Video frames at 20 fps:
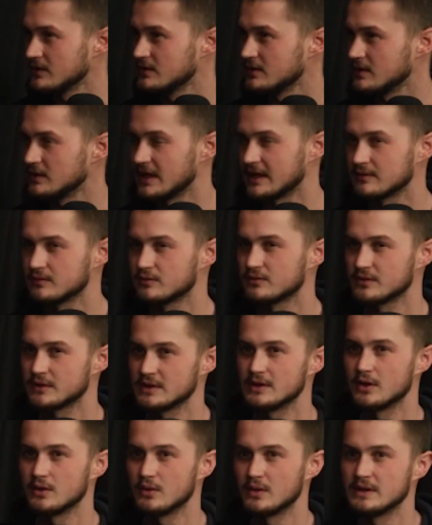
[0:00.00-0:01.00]
to like really
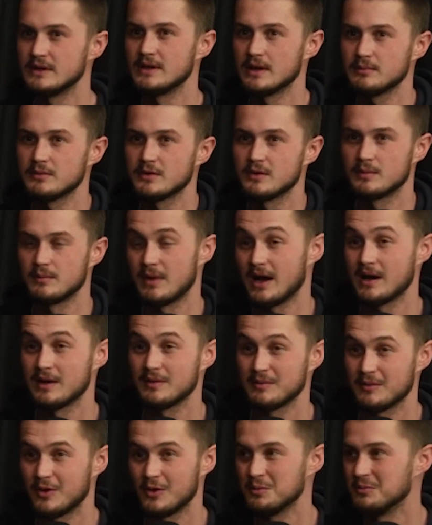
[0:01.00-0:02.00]
go in depth on my
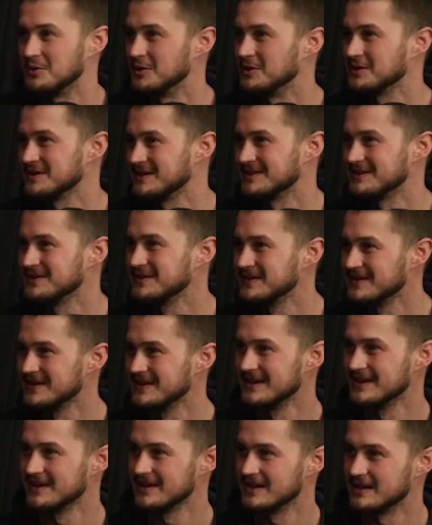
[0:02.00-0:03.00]
own book, you know,
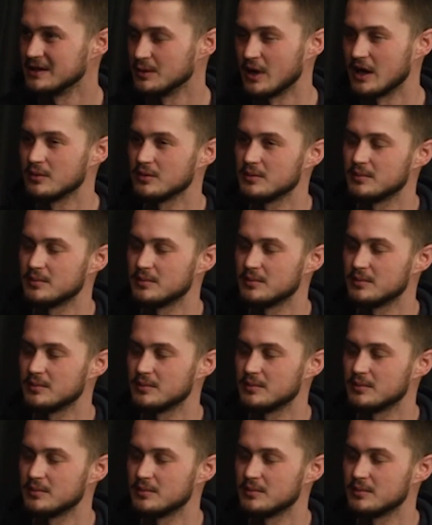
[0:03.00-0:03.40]
in the Bible.